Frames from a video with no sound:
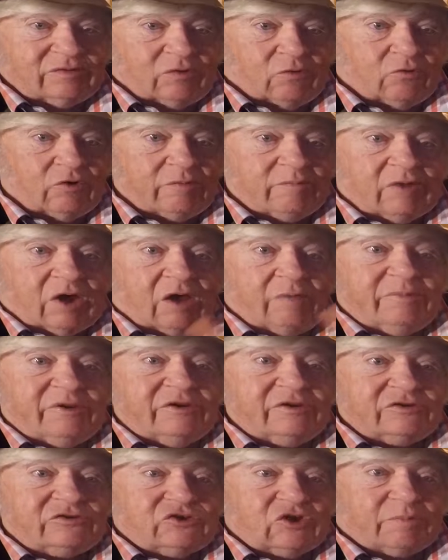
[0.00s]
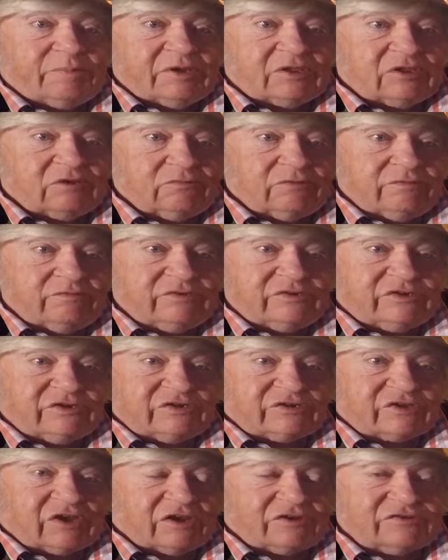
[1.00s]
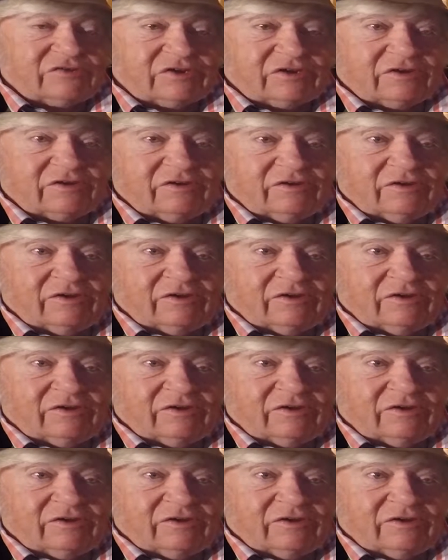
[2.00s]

Or it might have been the topic that we was discussing